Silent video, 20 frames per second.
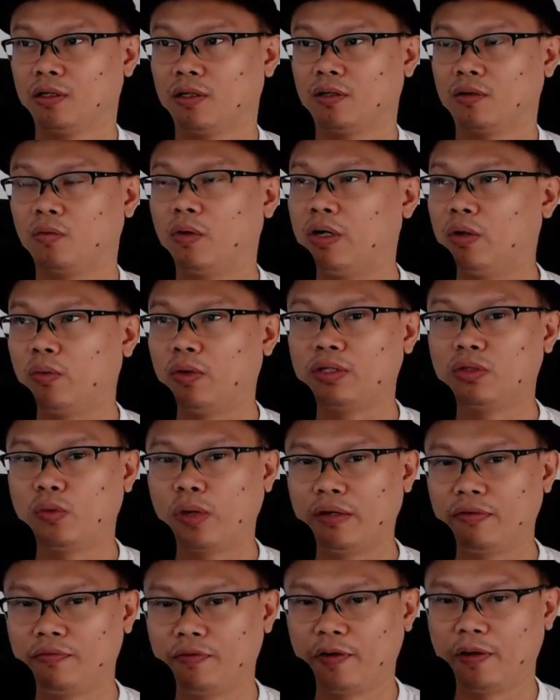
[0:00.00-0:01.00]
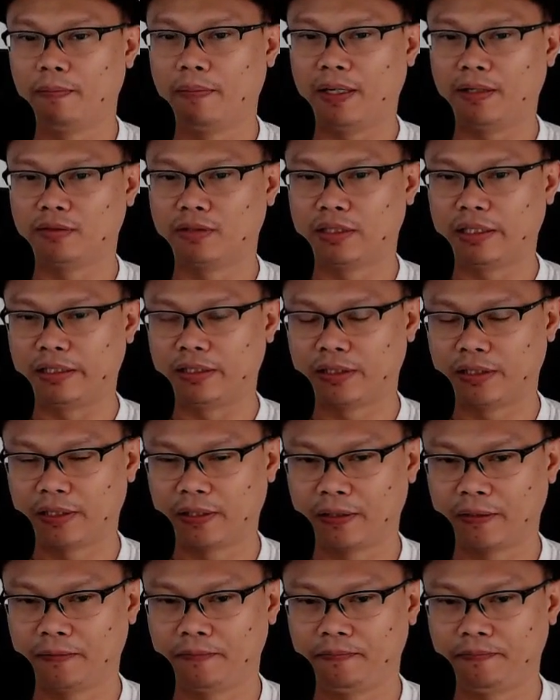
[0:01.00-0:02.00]
What do I feel about this?
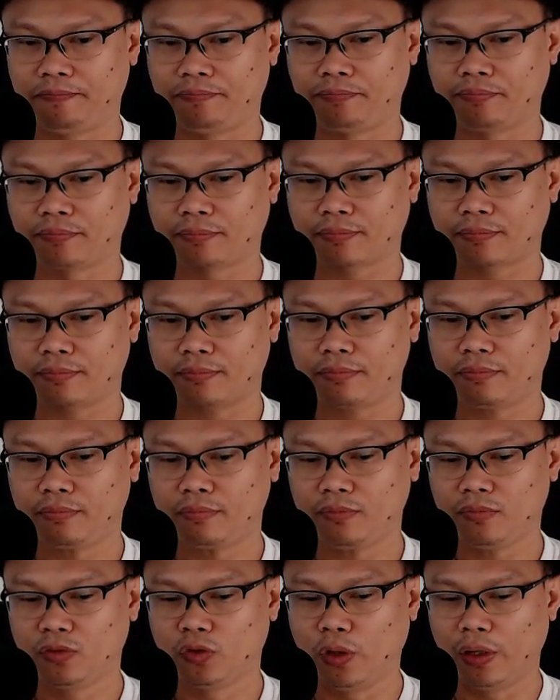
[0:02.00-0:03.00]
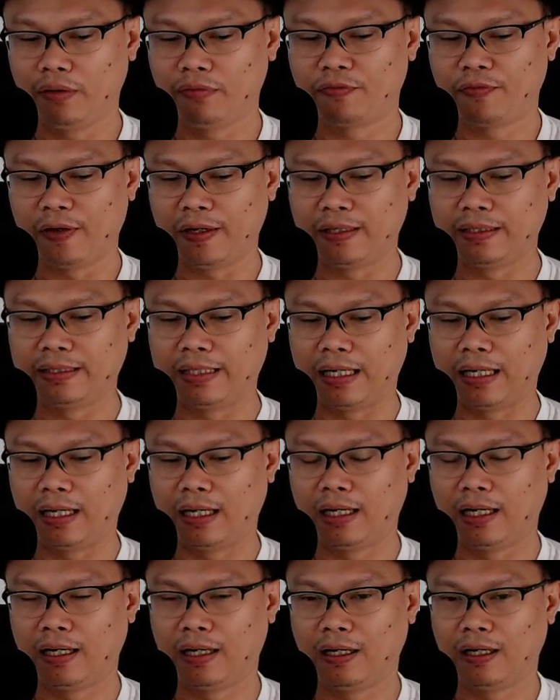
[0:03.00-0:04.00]
Do I feel
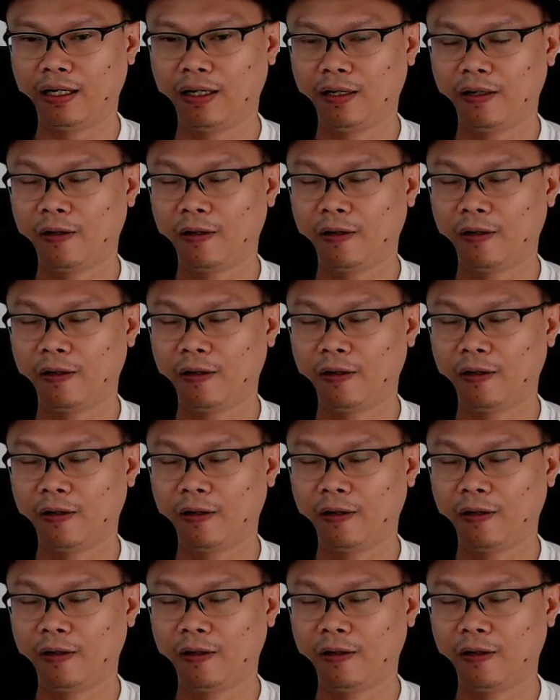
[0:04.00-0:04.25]
na